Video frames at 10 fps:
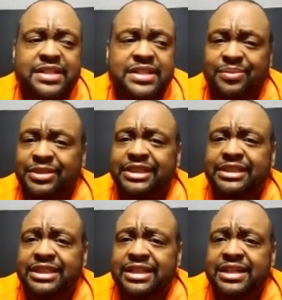someone,
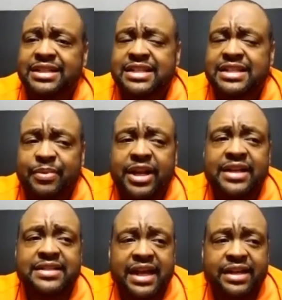just stepping
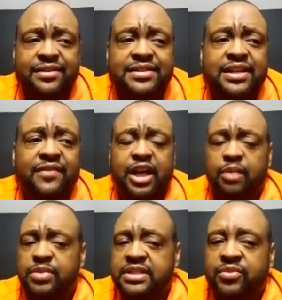outside of yourself and
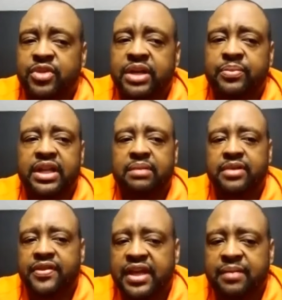helping someone and being able
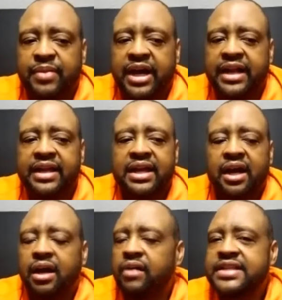to think about it.
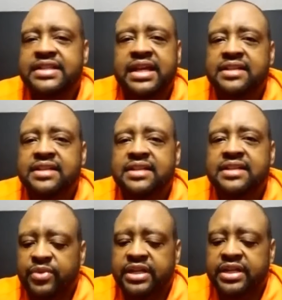All these things are
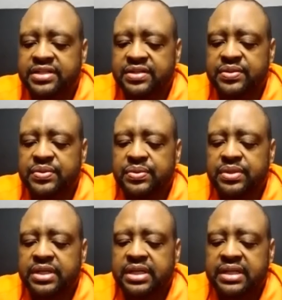things that we can
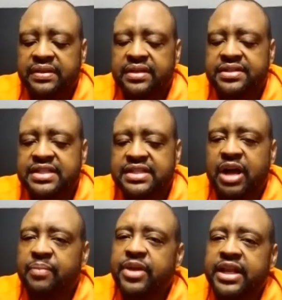do. It's just
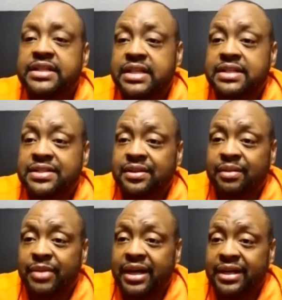about being intentional
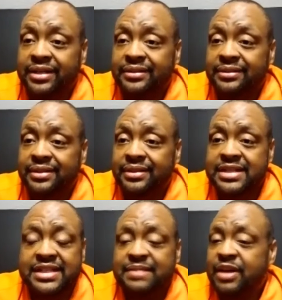about it.
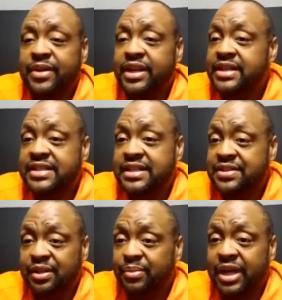It's just about being
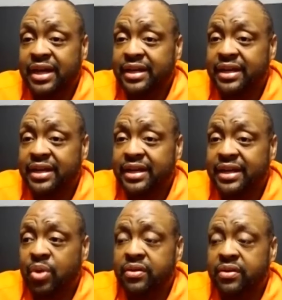intentional about it.
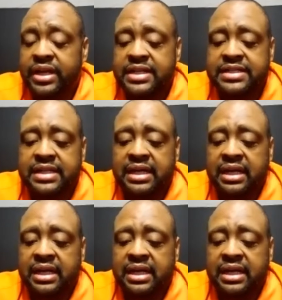Whether it's